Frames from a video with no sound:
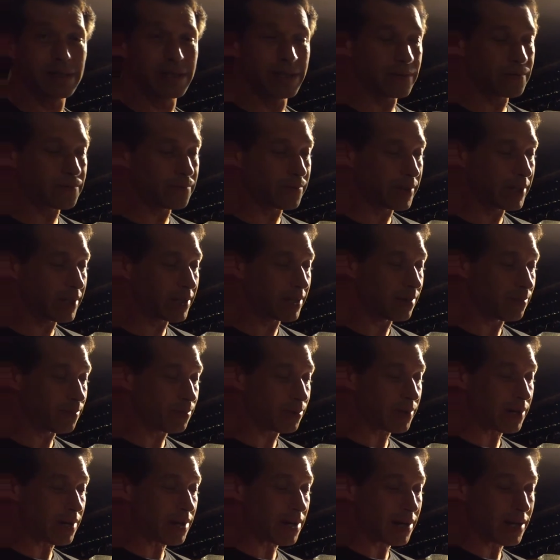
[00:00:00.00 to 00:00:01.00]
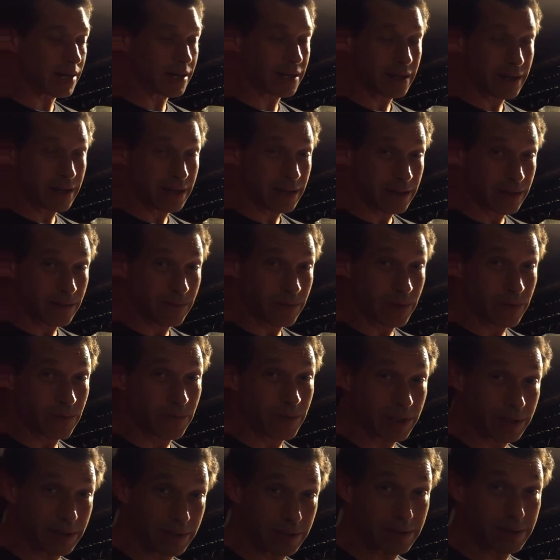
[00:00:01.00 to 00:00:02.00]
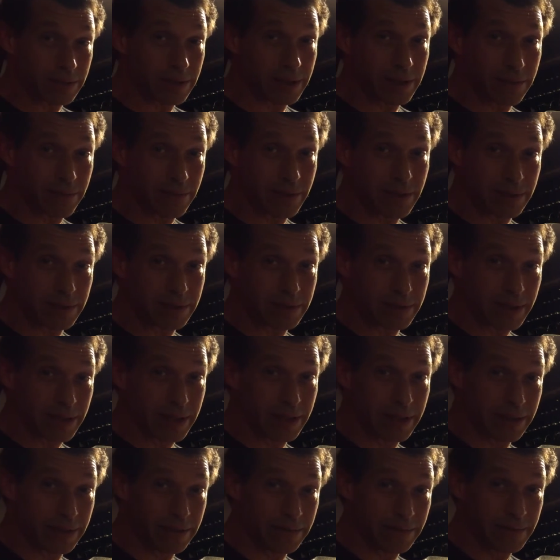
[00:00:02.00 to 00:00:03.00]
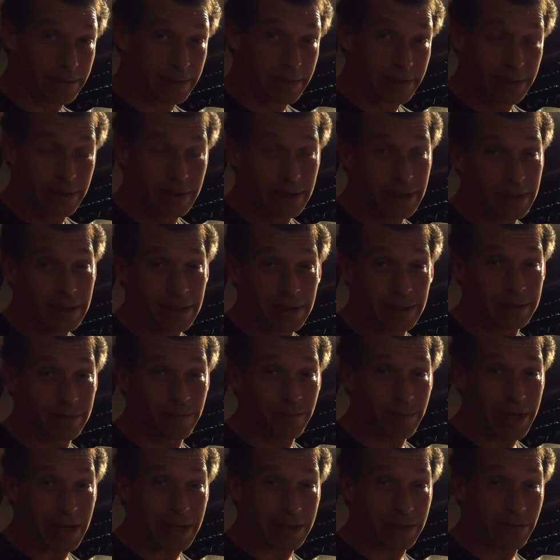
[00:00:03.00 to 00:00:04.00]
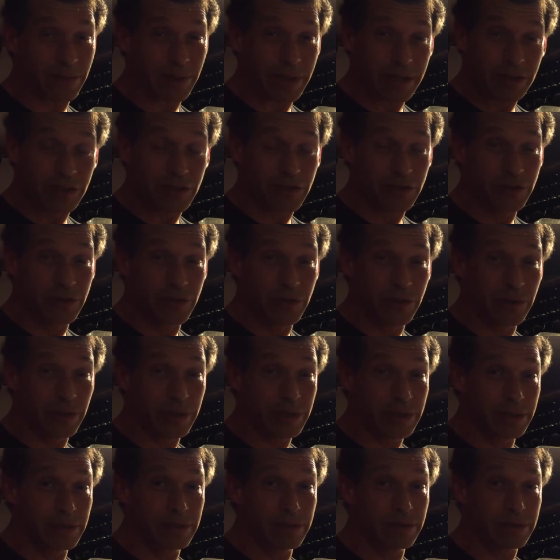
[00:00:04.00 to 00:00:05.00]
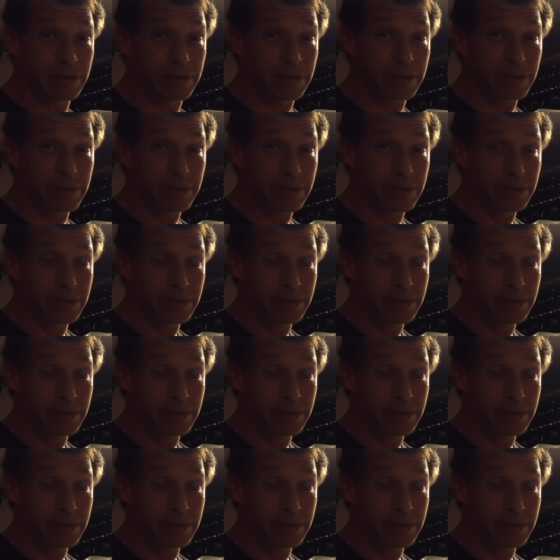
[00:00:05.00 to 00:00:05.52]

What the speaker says: If we comply with what this thing wants to give, doesn't matter whether it's new or used,